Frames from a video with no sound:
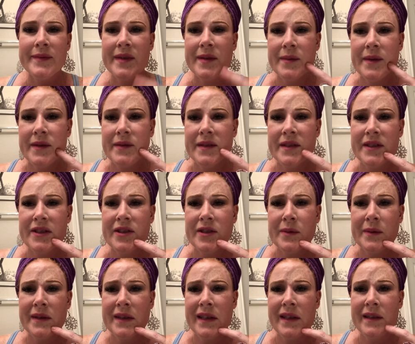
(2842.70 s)
I'm not really sure
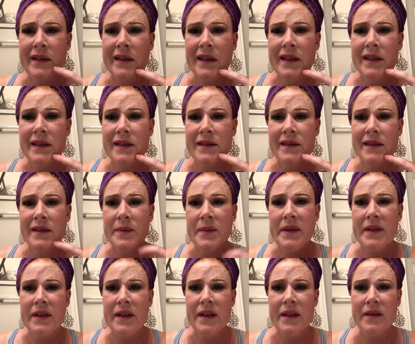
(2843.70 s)
what the hell that is. It's
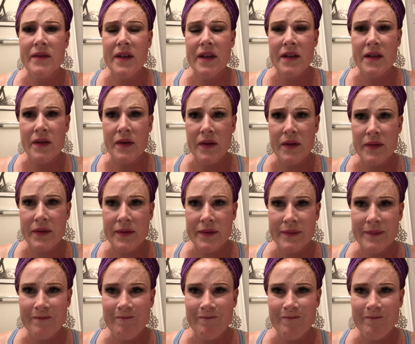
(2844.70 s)
been kind of on and off.